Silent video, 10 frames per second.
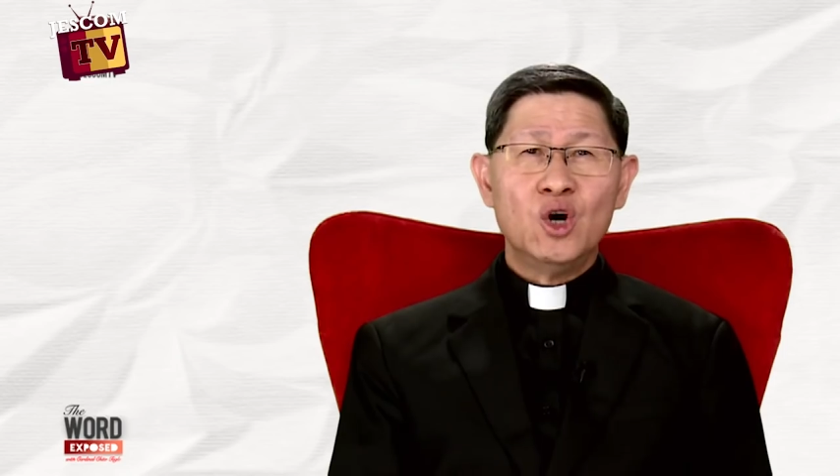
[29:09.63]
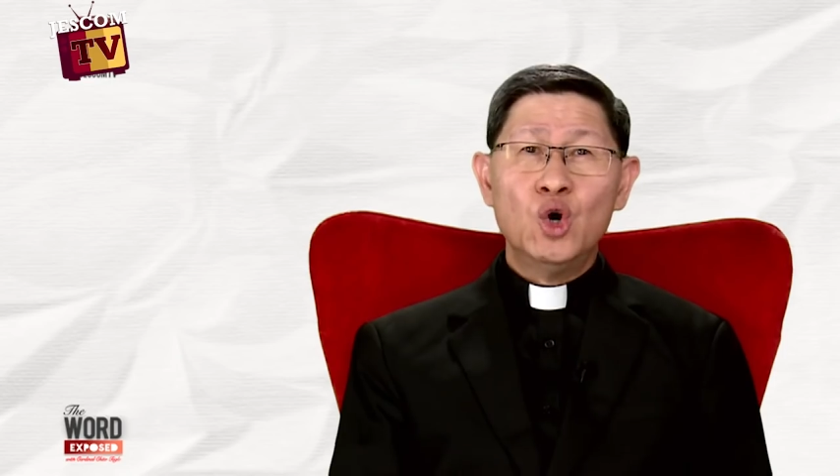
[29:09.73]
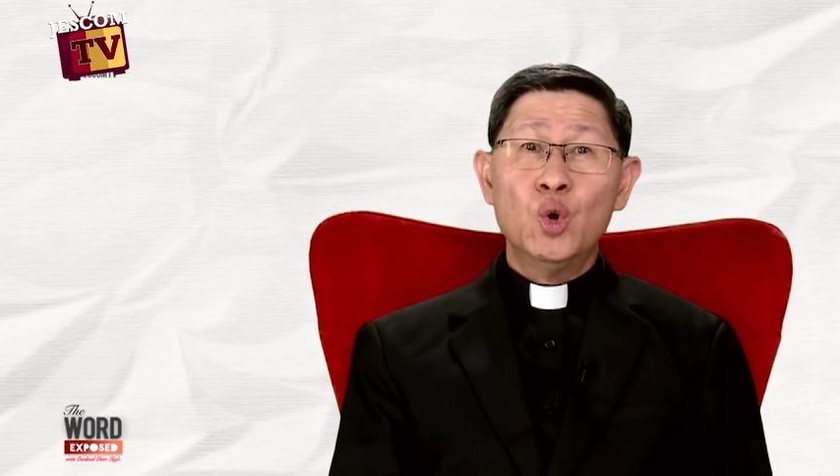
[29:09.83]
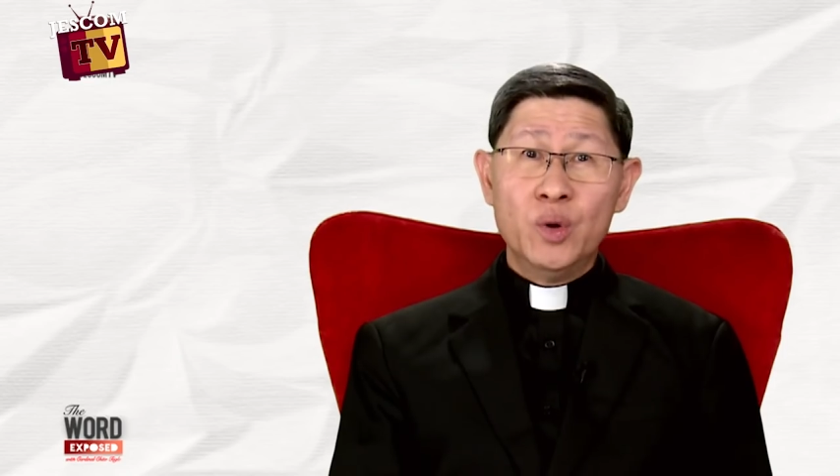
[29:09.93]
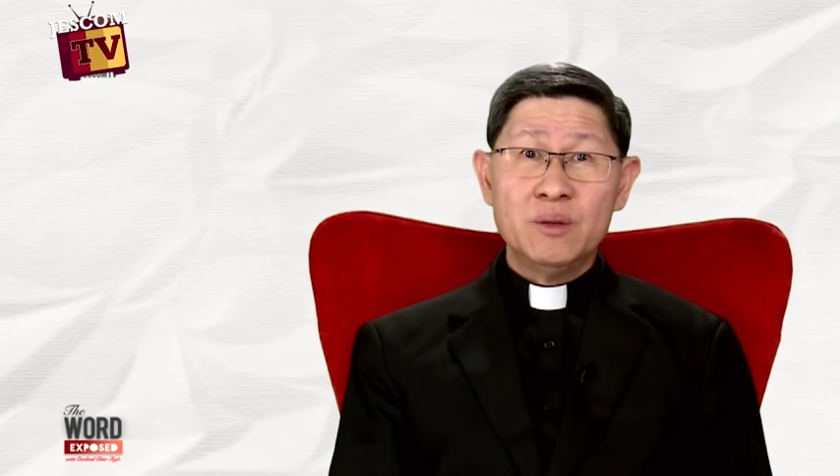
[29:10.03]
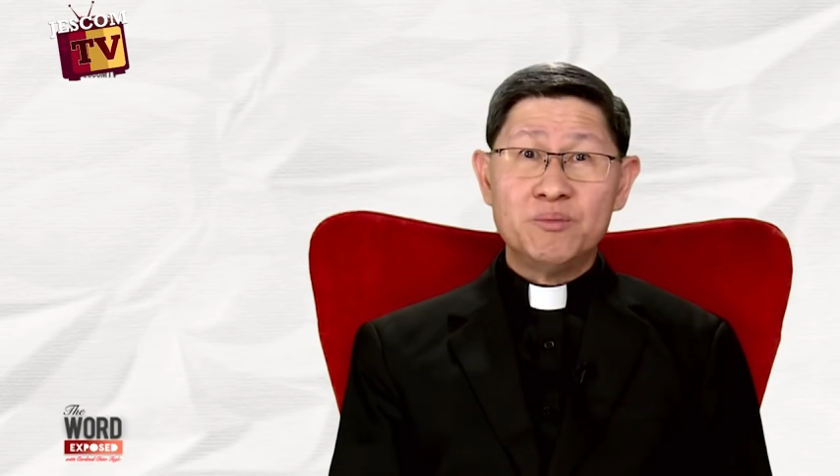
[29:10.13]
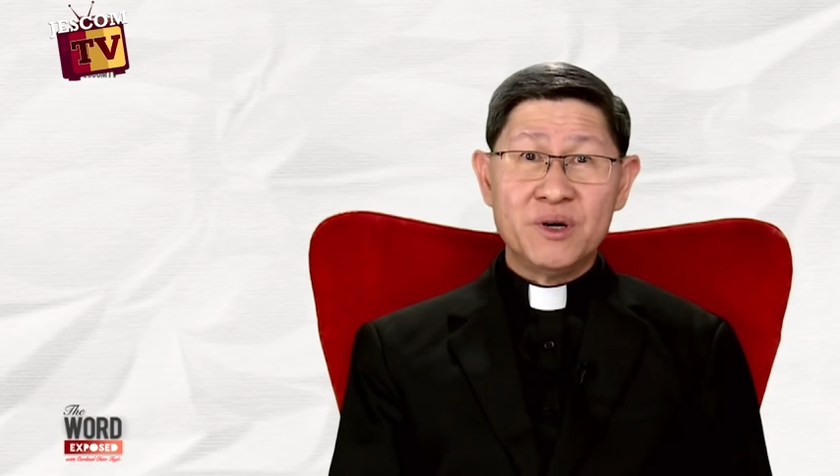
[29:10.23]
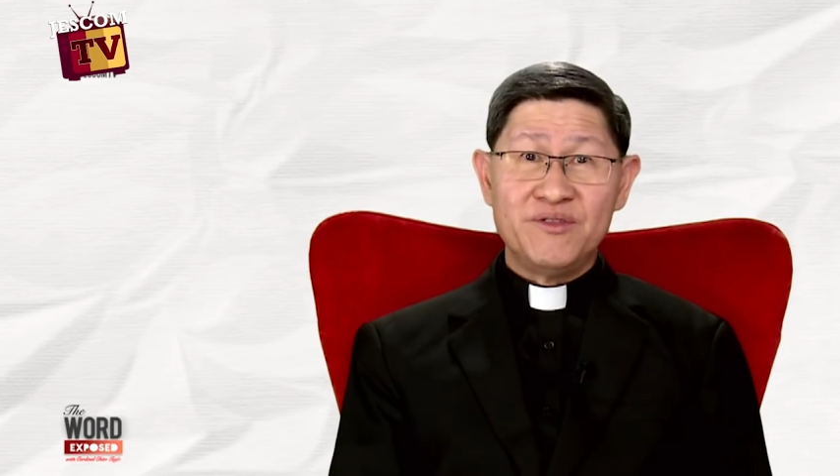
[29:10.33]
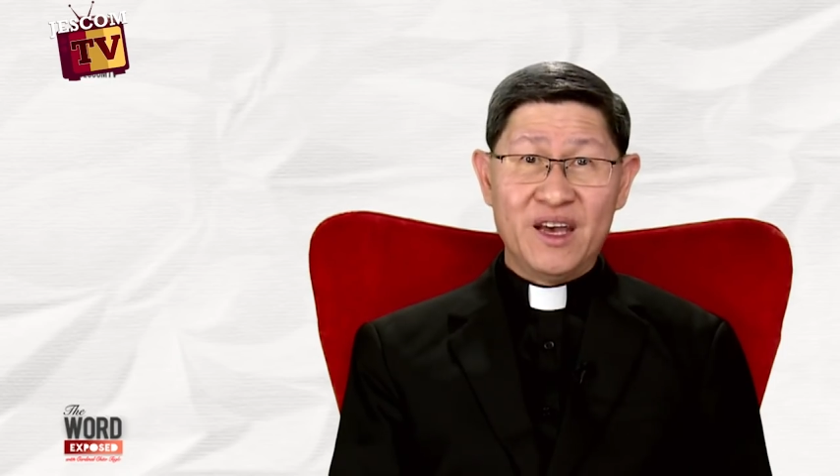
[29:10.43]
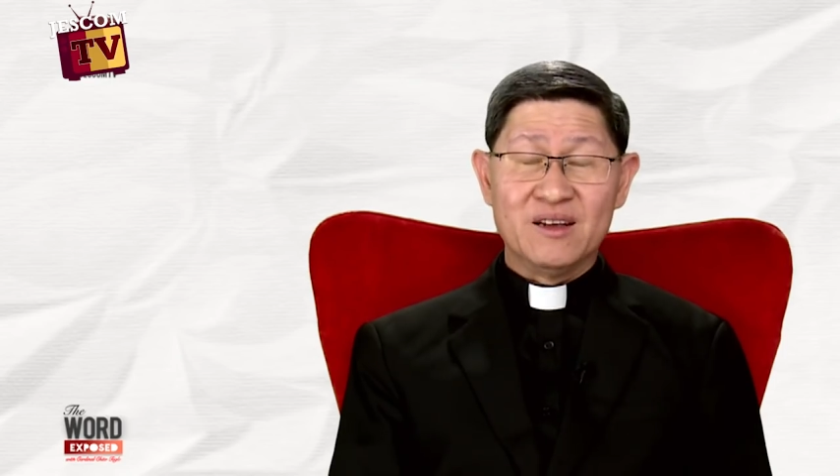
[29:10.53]
who will
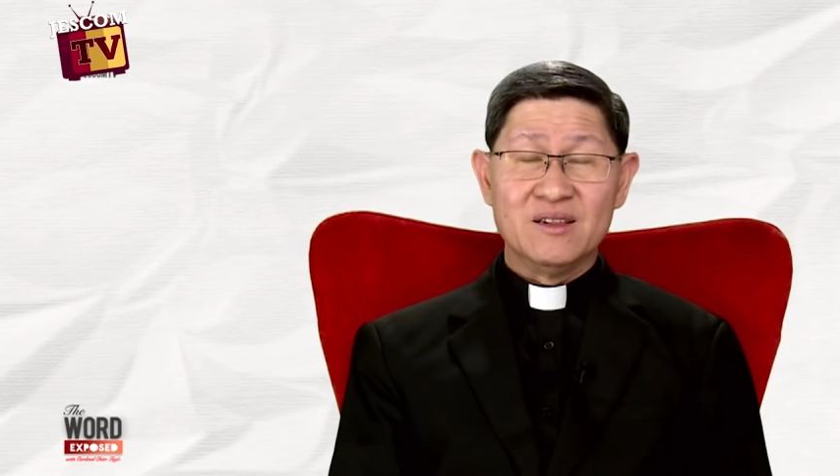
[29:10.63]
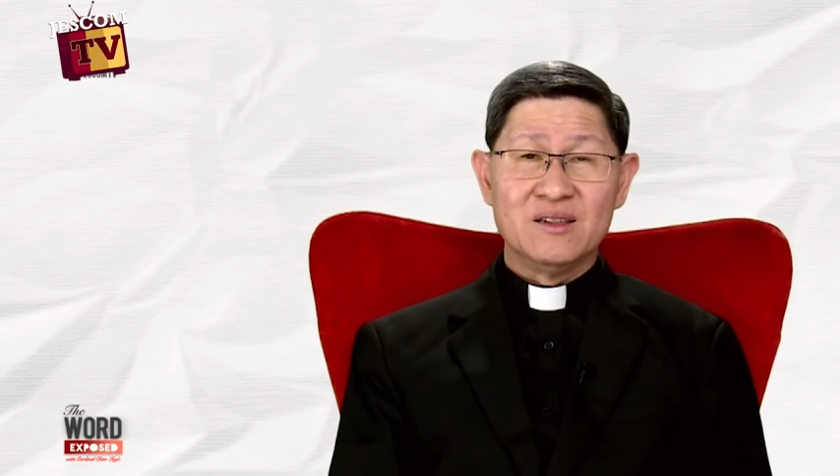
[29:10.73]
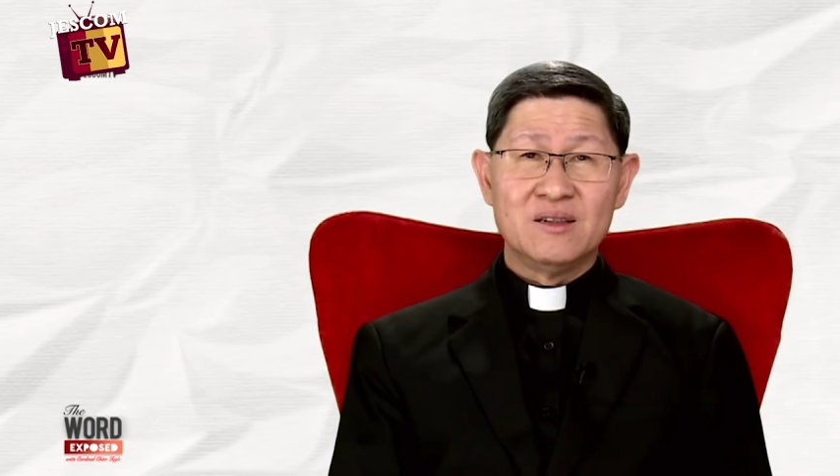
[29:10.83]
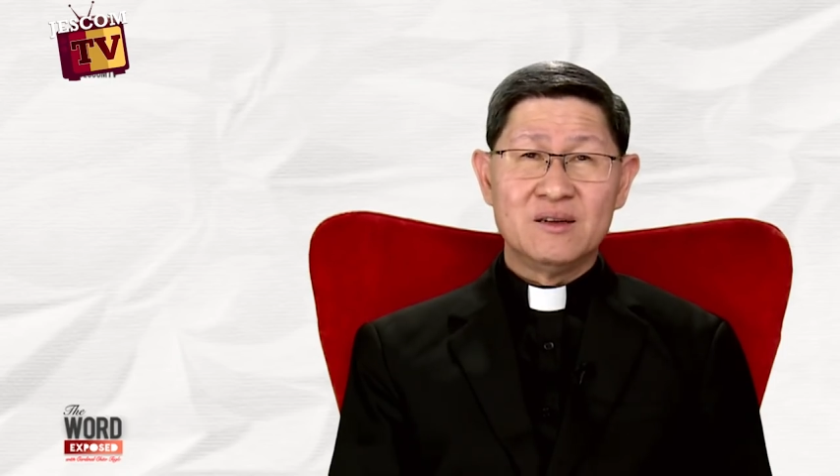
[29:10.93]
prevail.